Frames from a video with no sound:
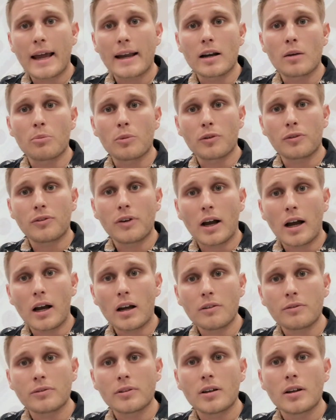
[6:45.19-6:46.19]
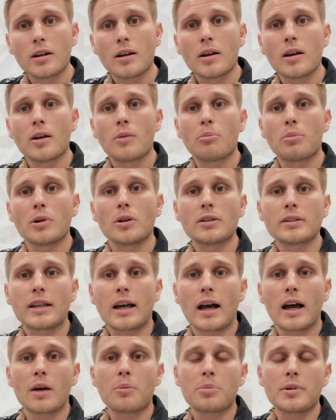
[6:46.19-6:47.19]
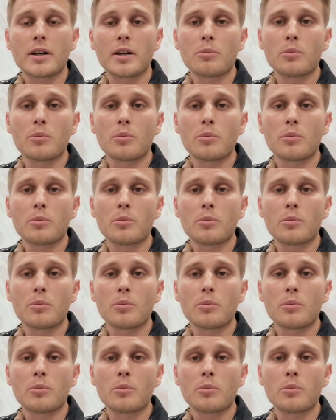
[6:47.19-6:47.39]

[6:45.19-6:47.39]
And number 5, build up an